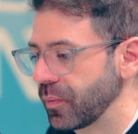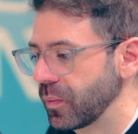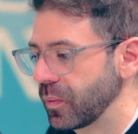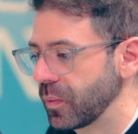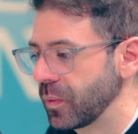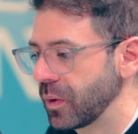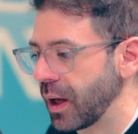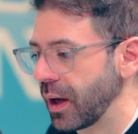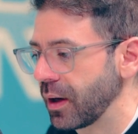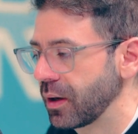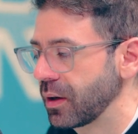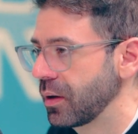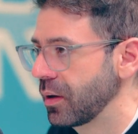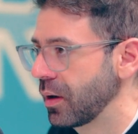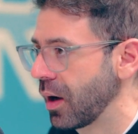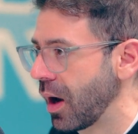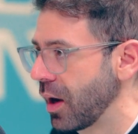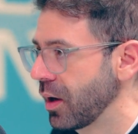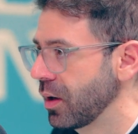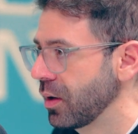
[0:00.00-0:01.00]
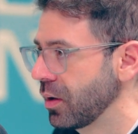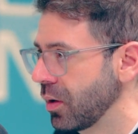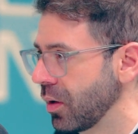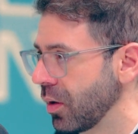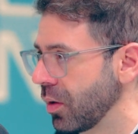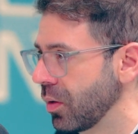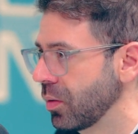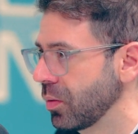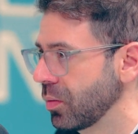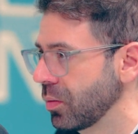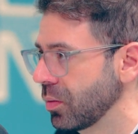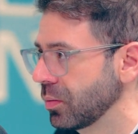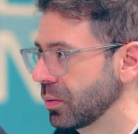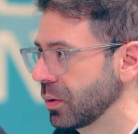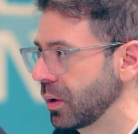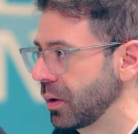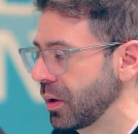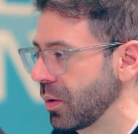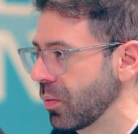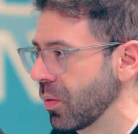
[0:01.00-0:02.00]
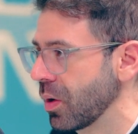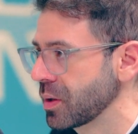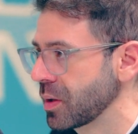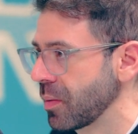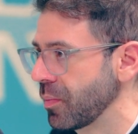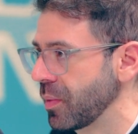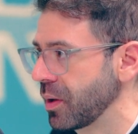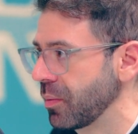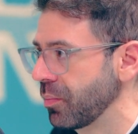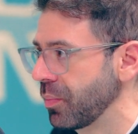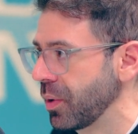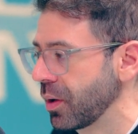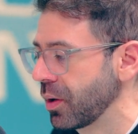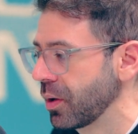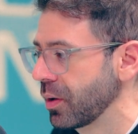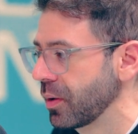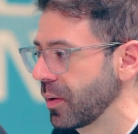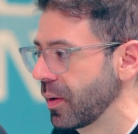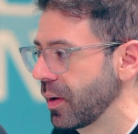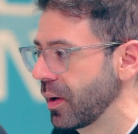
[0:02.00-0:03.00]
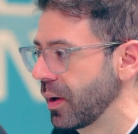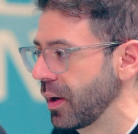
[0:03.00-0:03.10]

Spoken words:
that kind of know that they want something bigger.